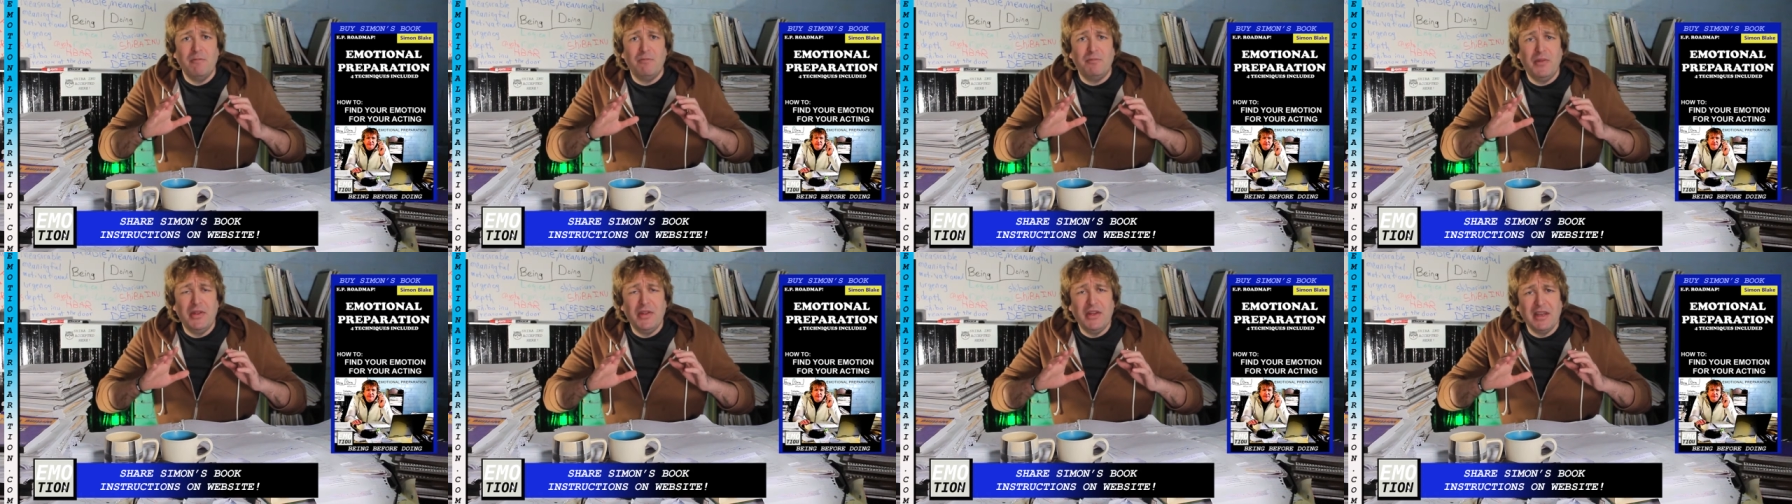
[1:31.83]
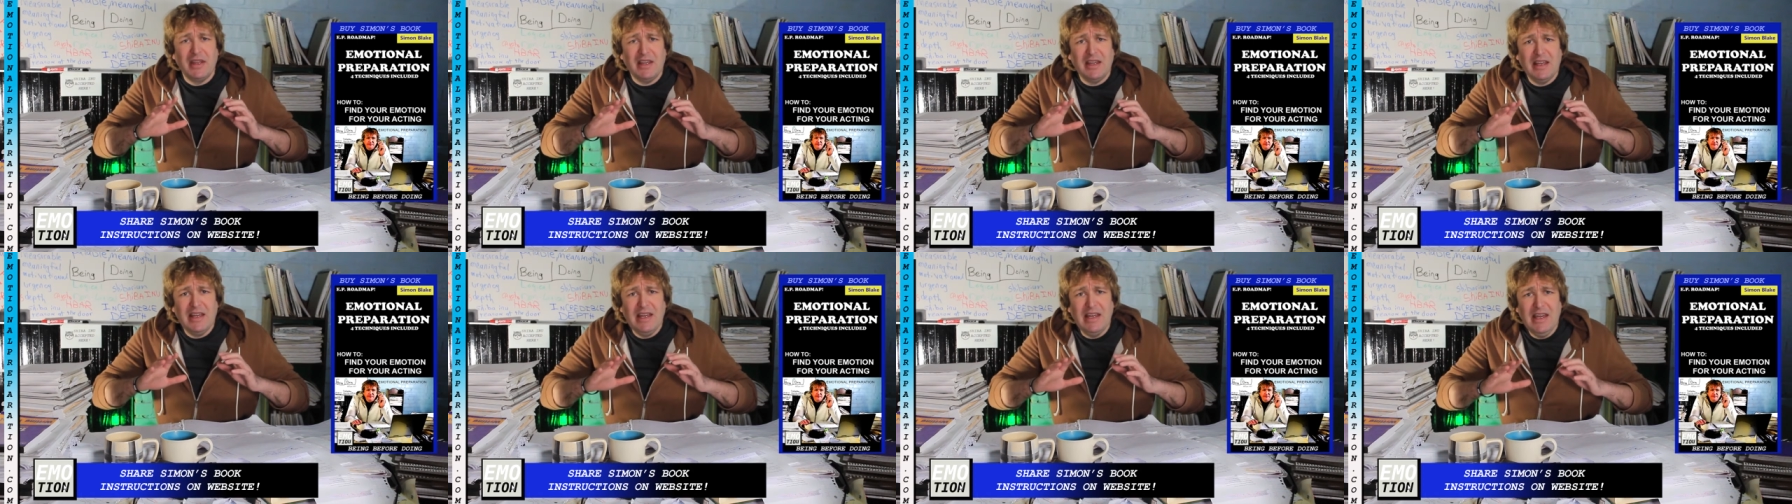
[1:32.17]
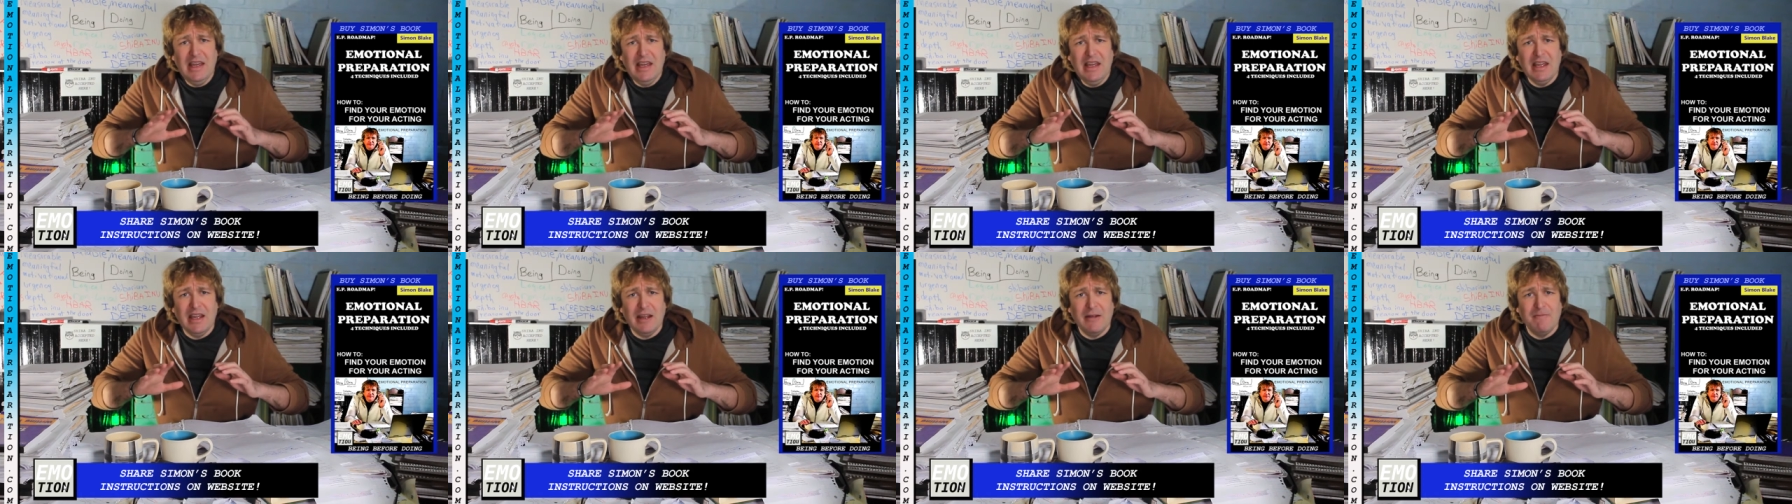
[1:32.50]
the
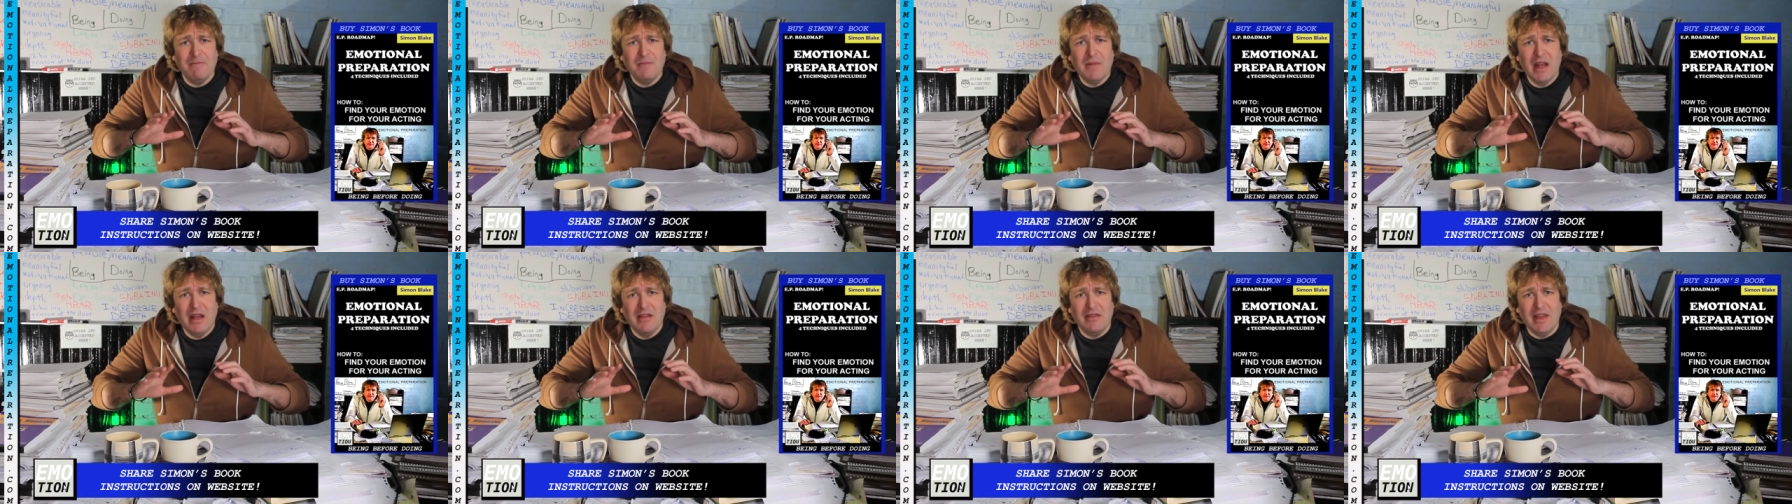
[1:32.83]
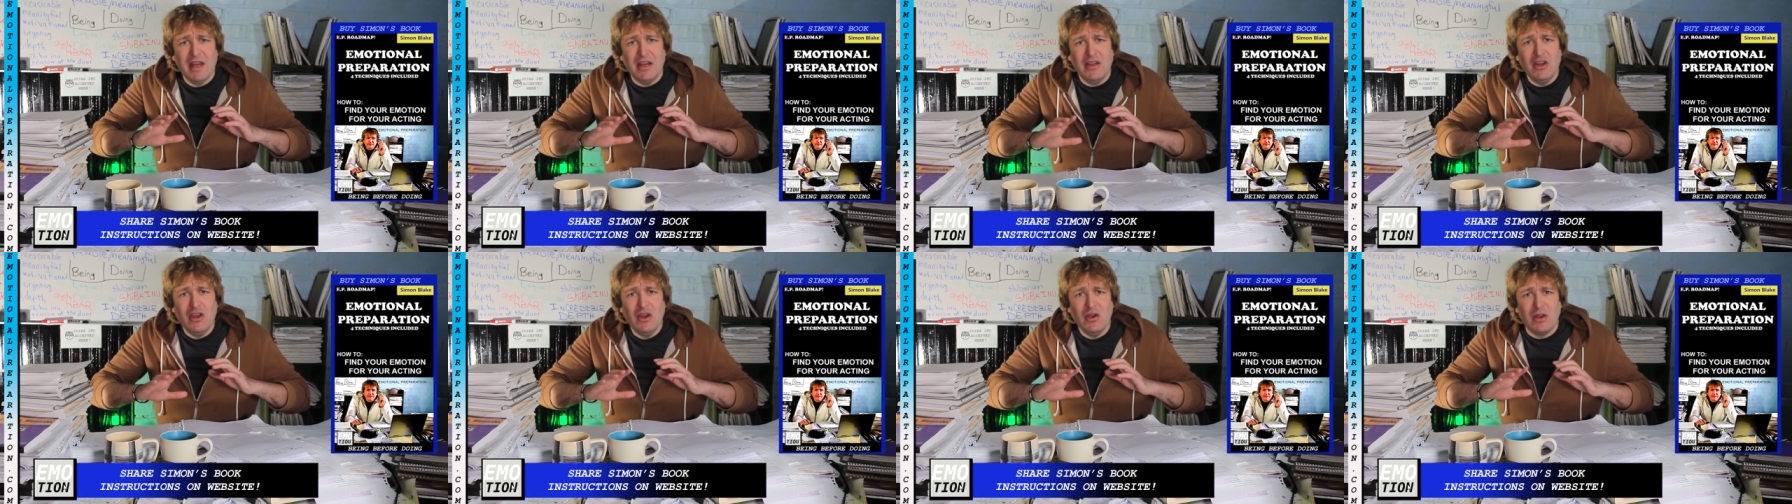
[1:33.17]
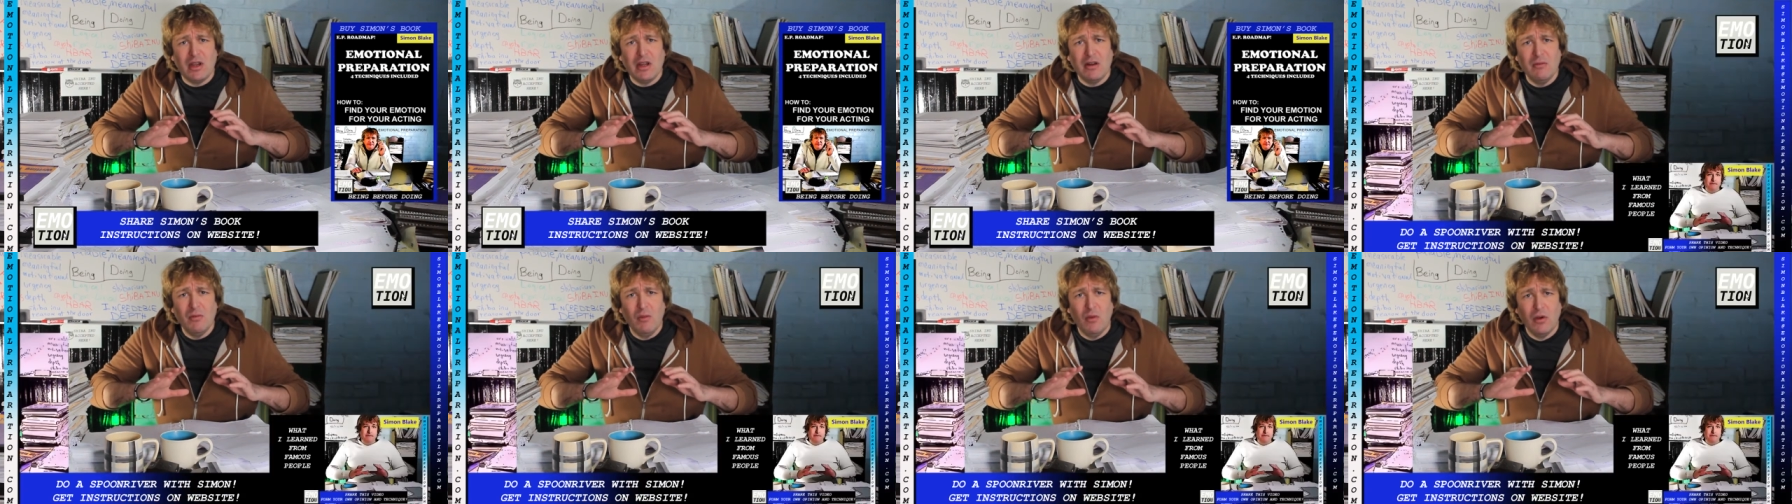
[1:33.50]
key that you
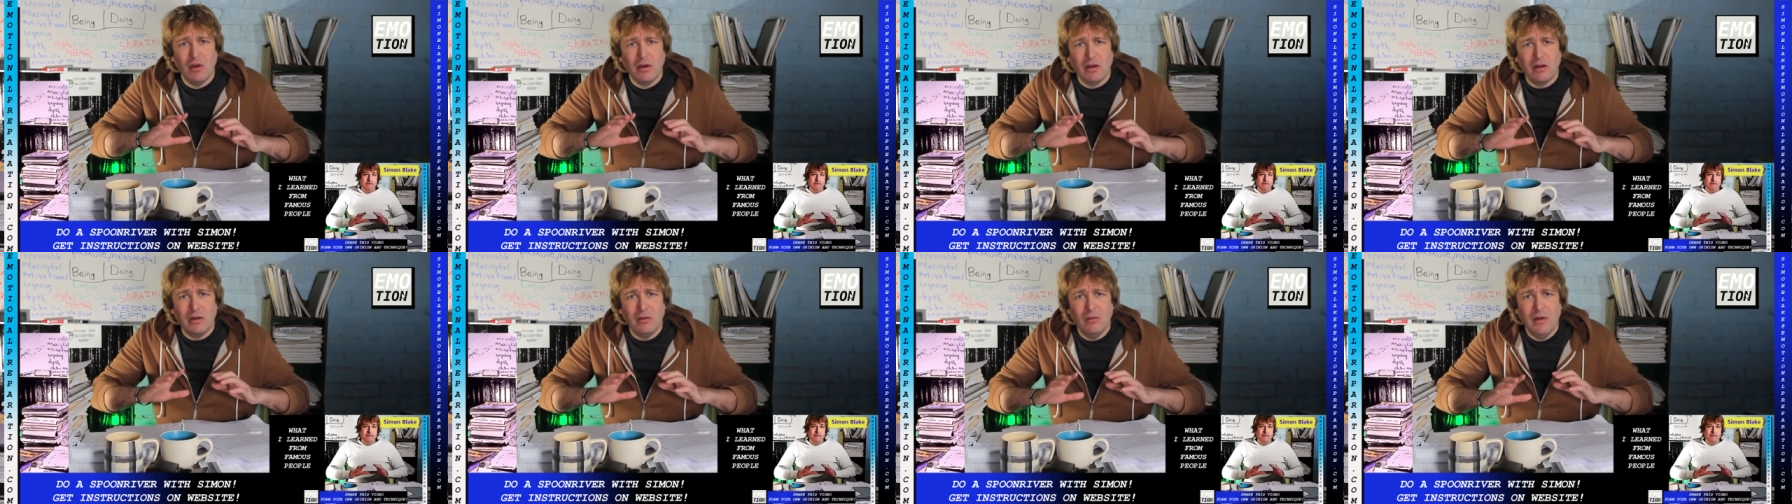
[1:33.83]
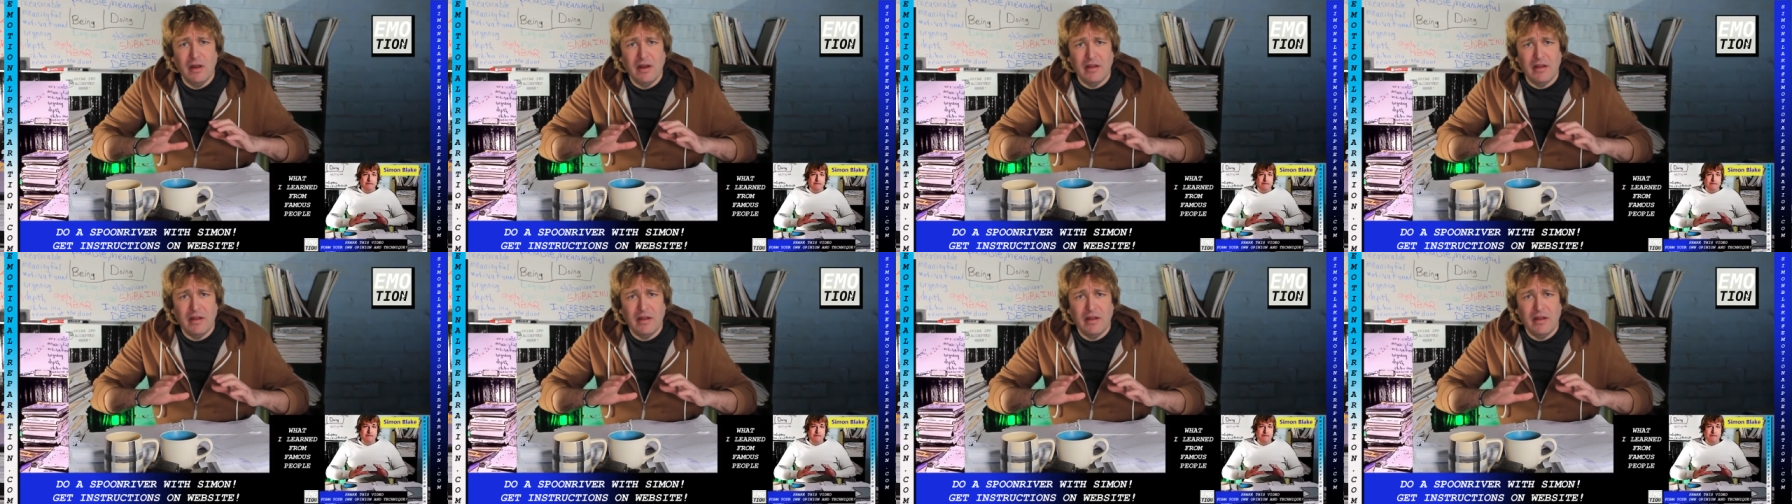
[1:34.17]
can work